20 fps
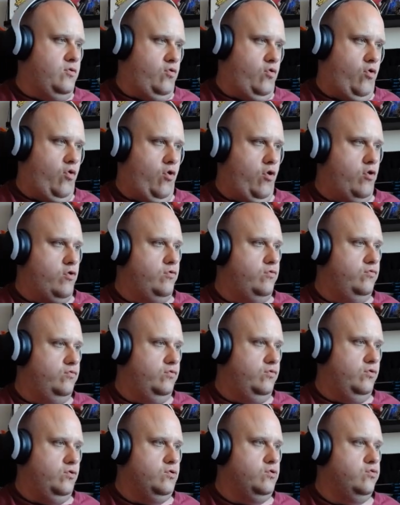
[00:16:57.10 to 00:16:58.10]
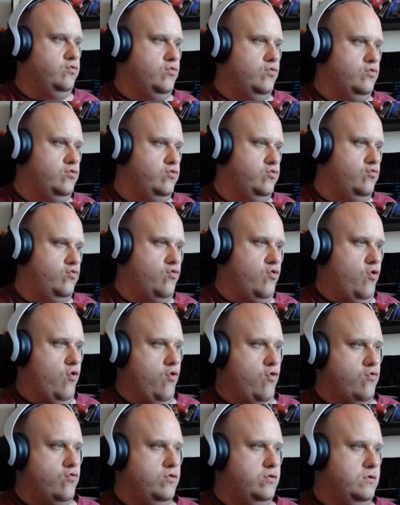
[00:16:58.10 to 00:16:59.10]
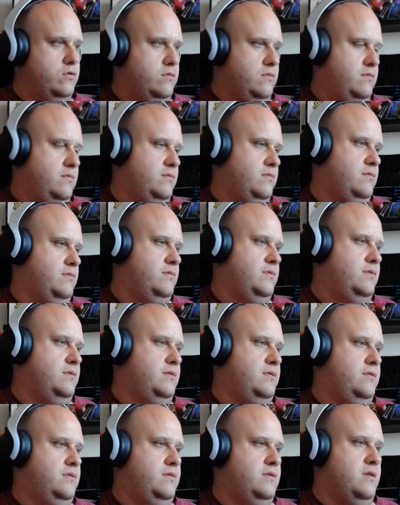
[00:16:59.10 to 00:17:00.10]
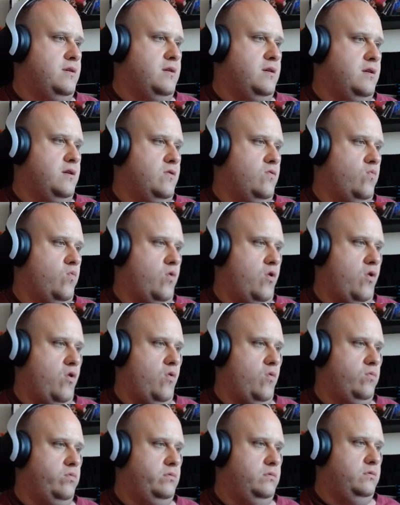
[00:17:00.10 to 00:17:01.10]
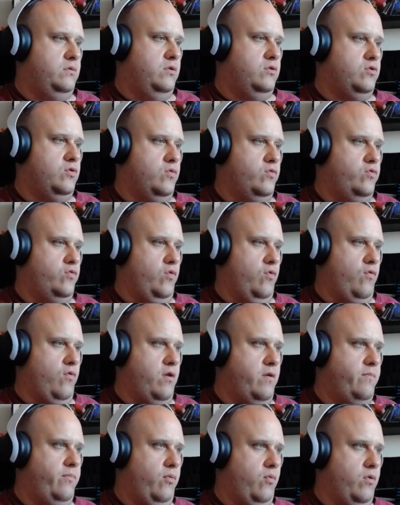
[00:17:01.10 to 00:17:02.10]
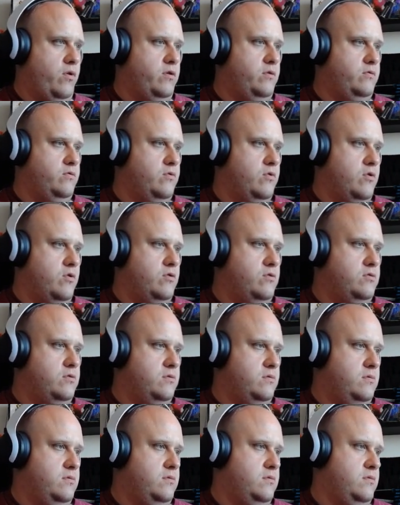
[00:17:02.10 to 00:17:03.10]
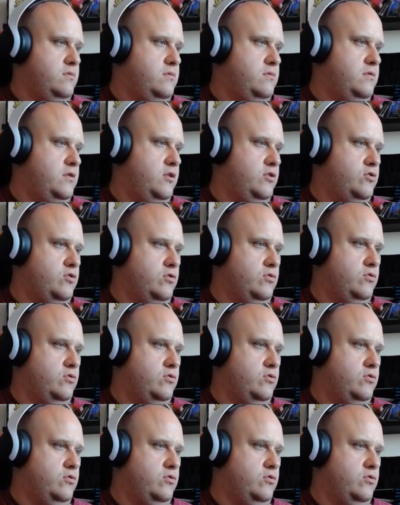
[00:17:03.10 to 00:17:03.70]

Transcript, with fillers: Hi, is this Newt? Oh, so you're a boy, Newt. It's a